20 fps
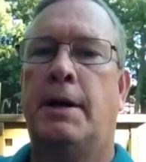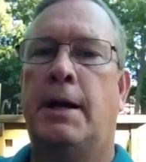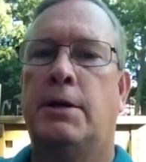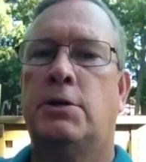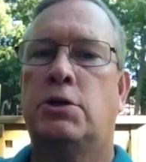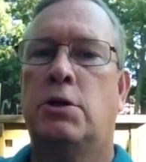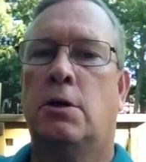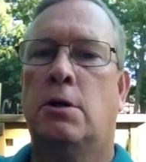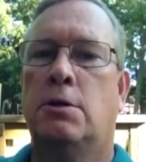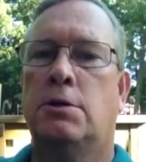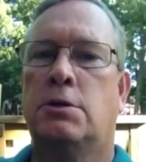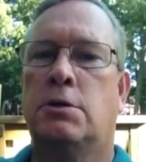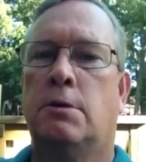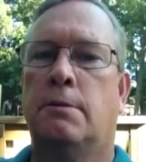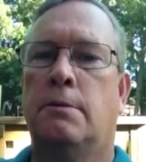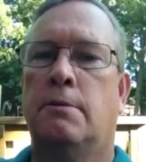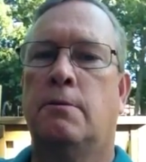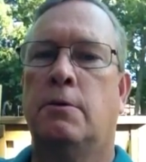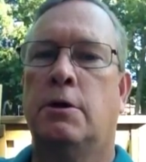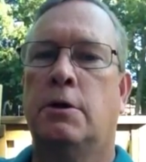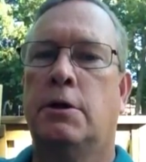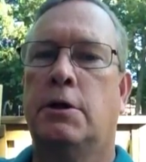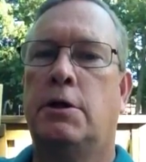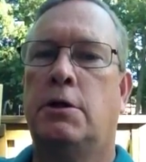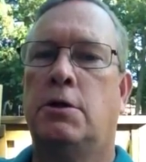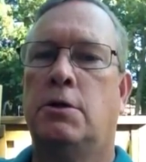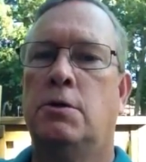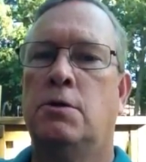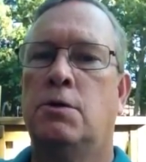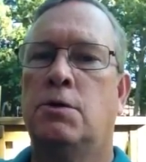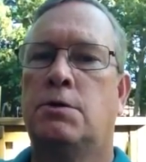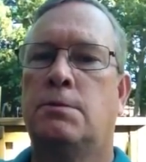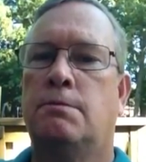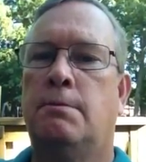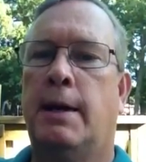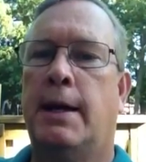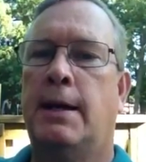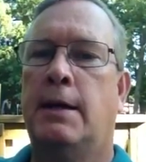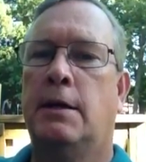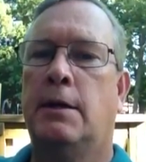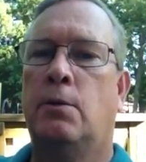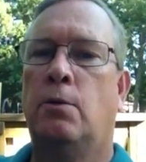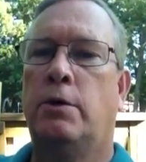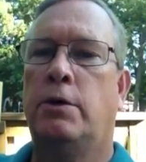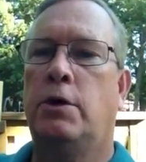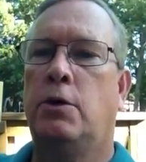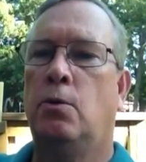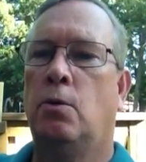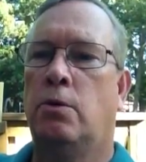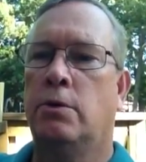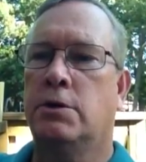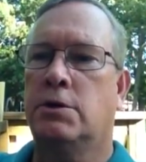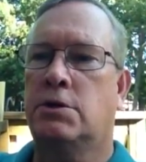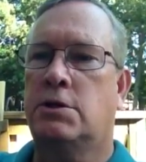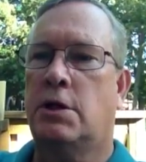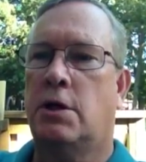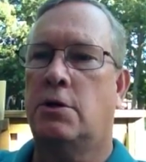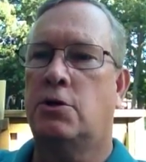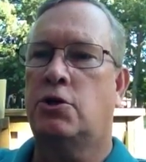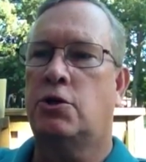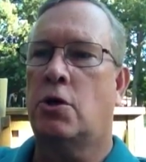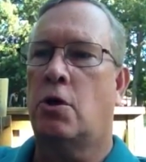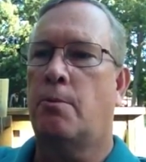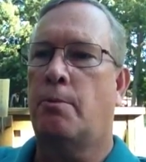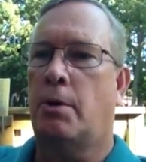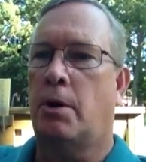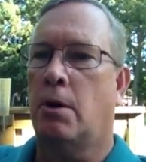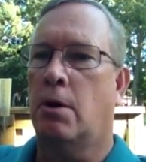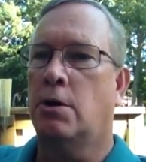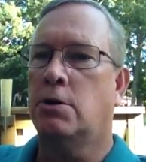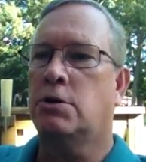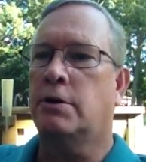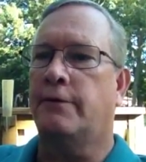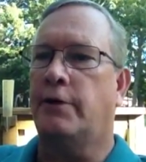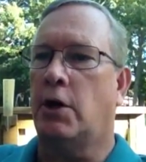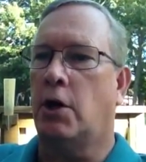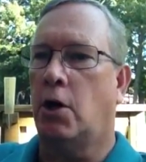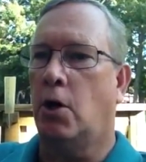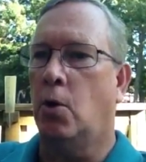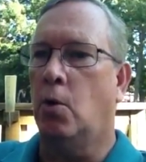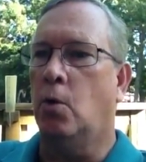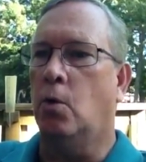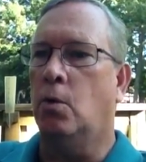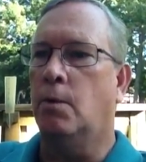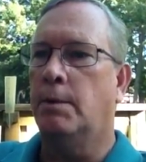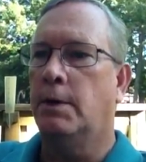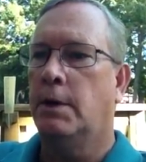charts are really used mainly when you want to show parts of a whole.